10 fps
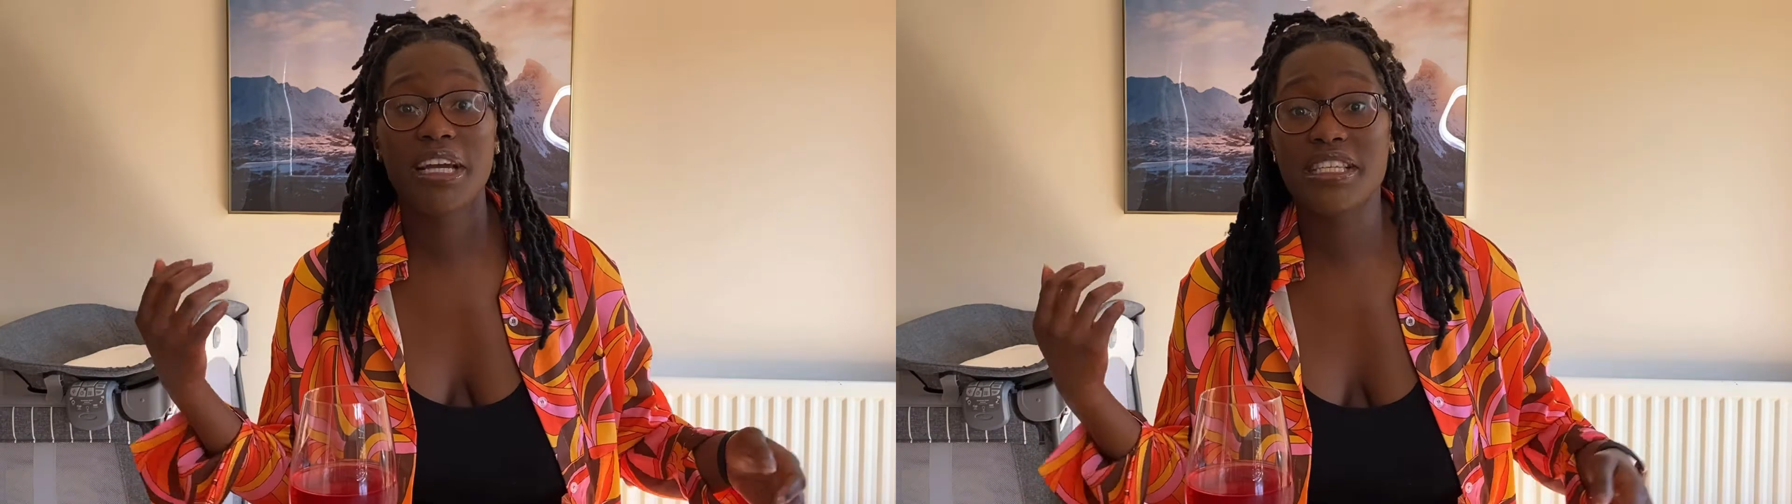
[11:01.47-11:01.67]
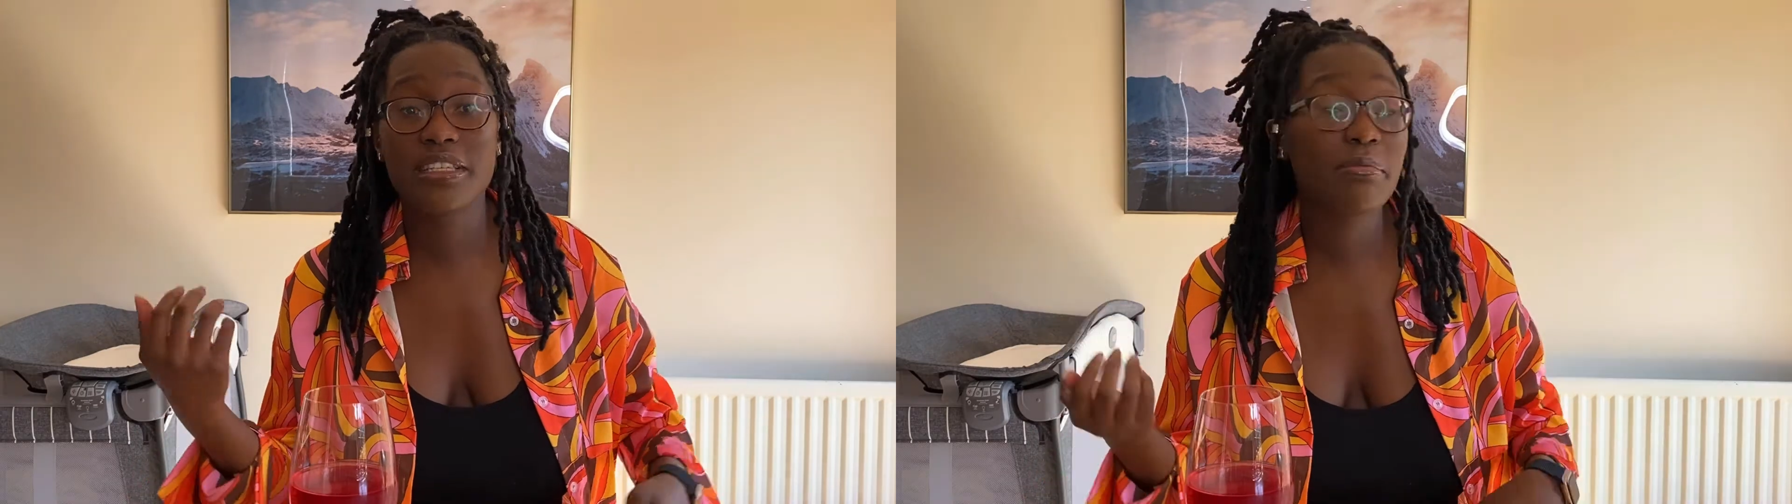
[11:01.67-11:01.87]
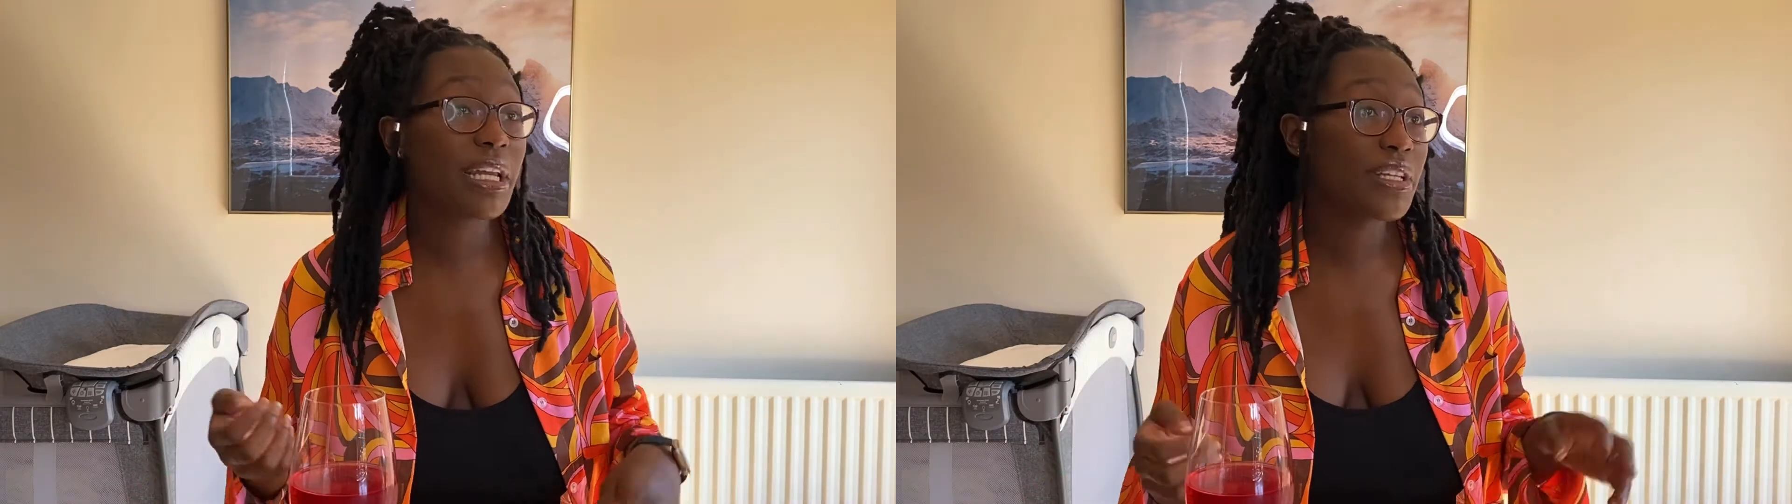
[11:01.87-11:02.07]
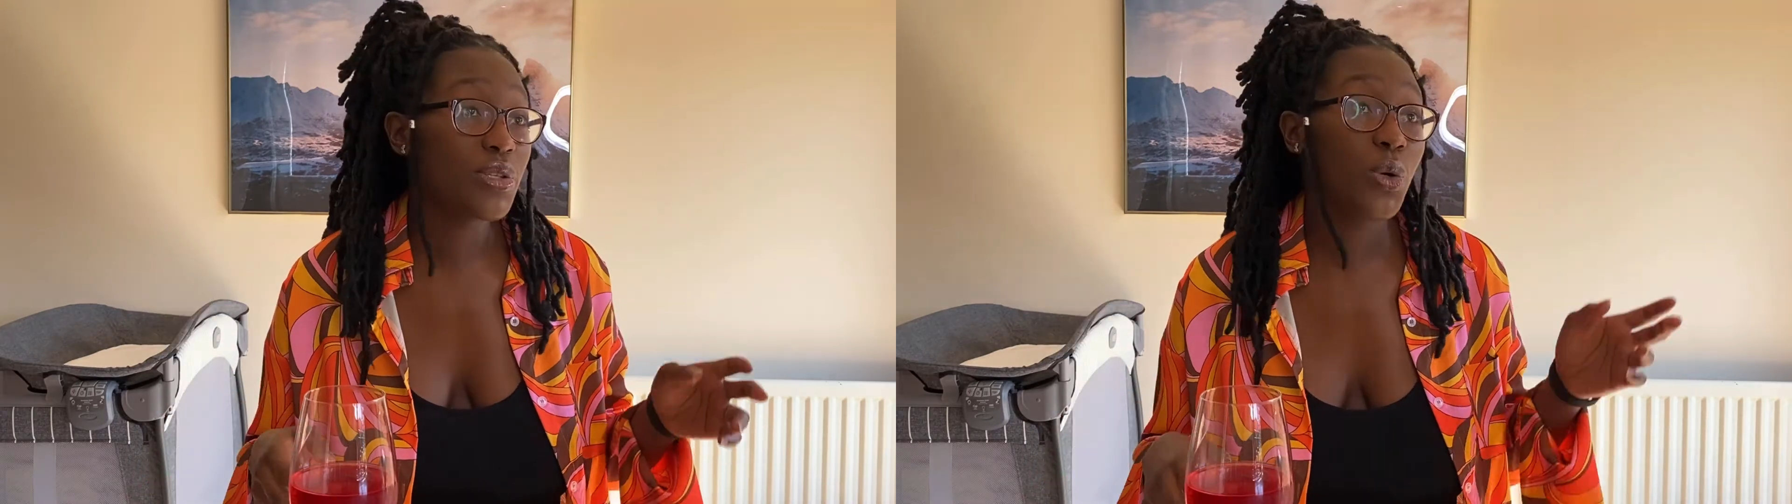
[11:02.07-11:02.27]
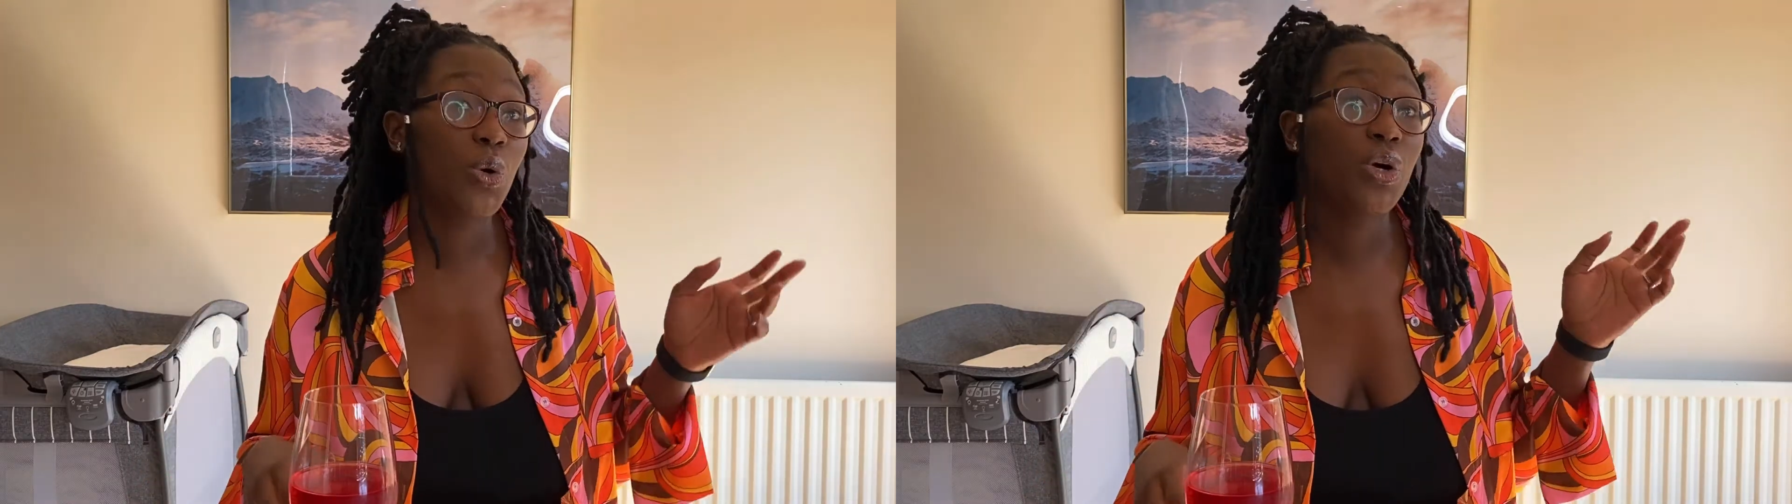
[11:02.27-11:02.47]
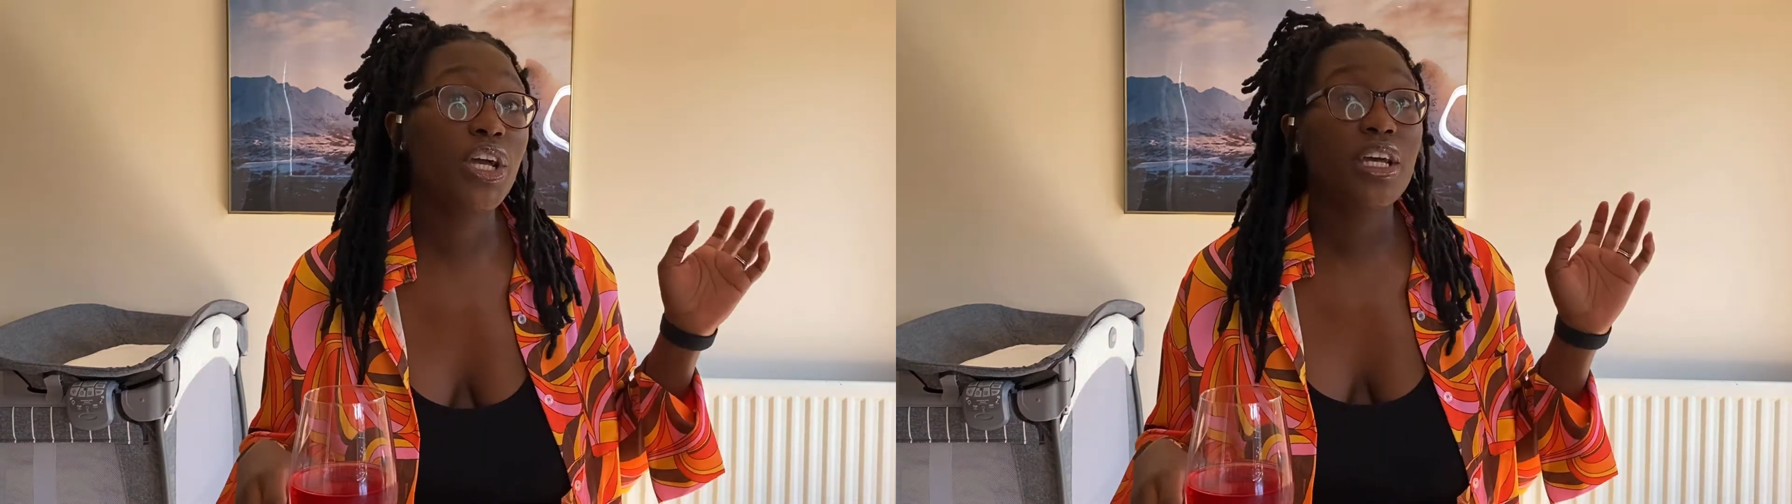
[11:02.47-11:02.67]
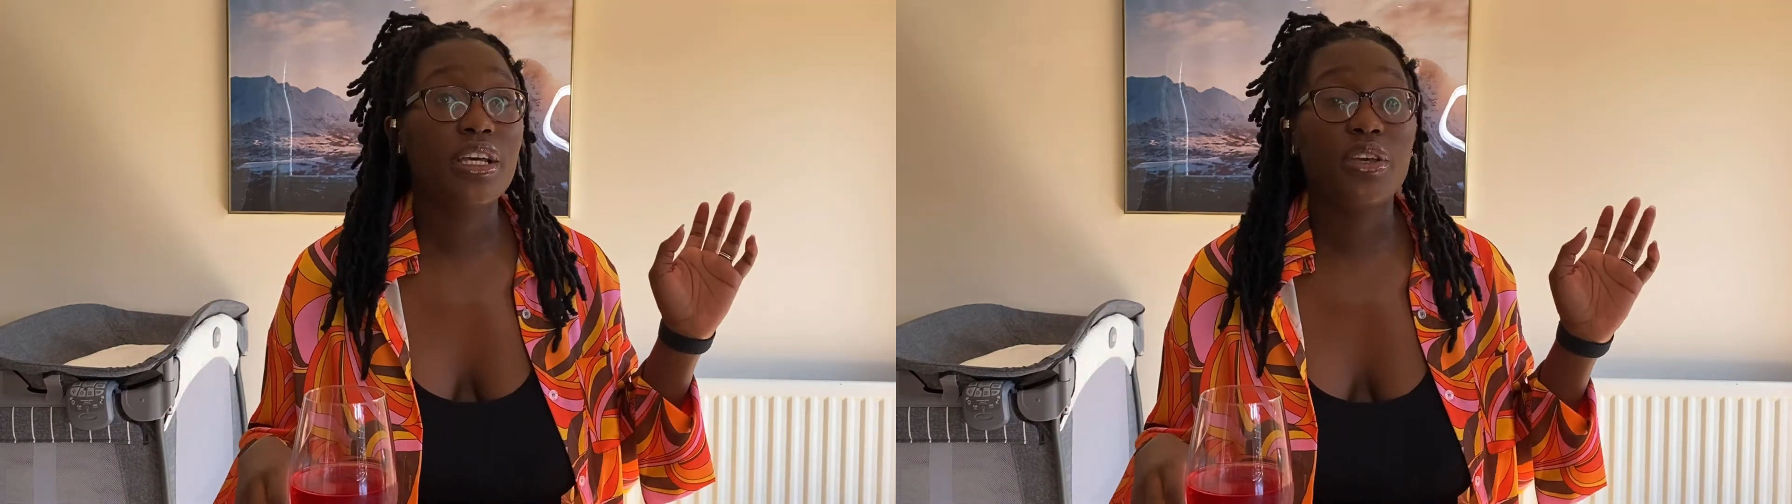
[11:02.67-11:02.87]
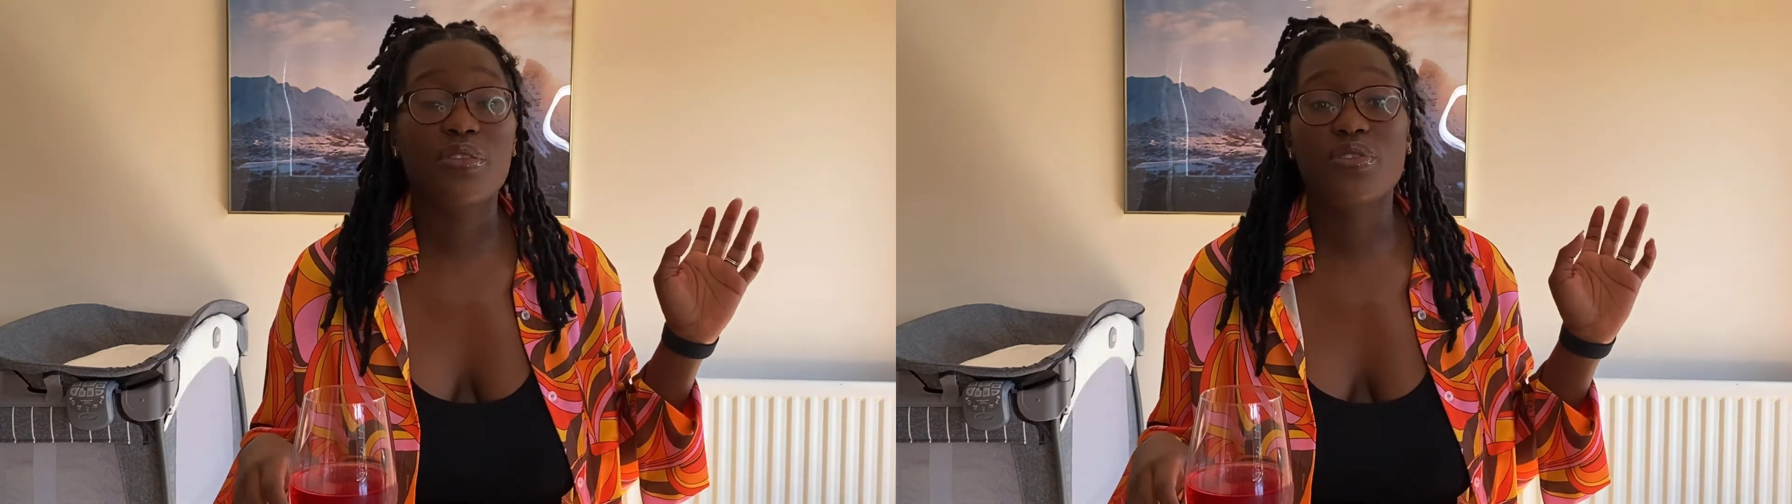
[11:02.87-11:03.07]
siblings, or
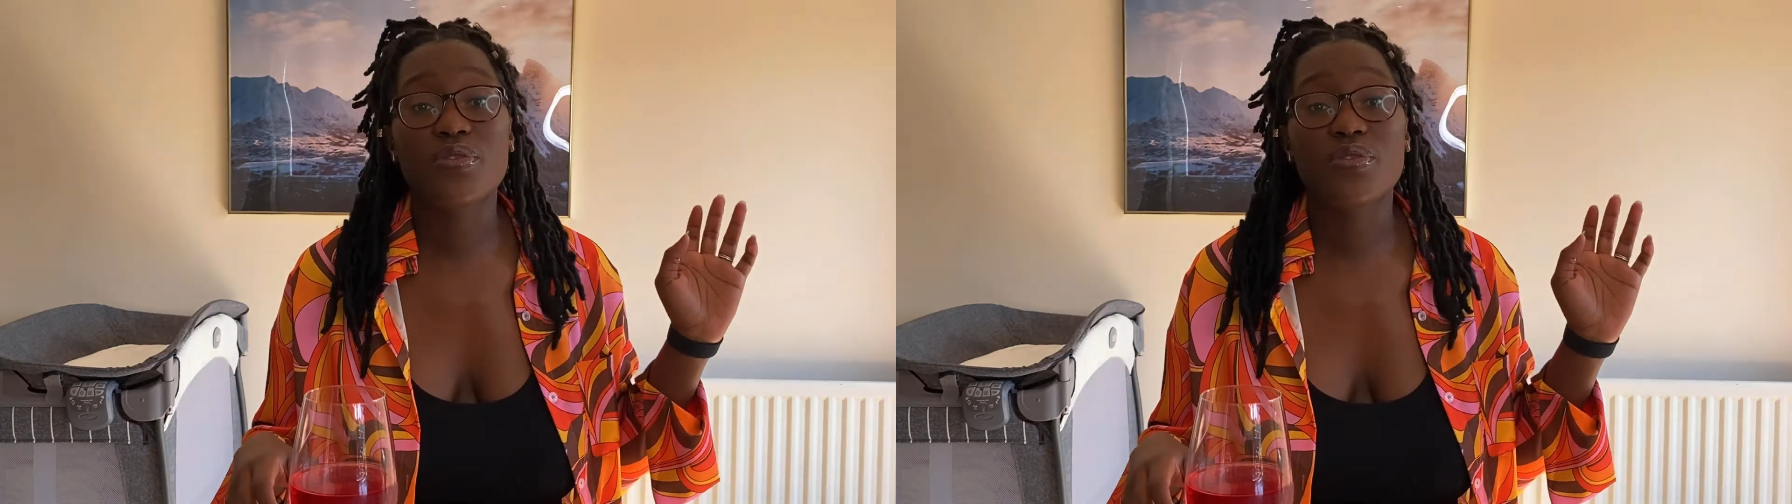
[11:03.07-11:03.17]
you have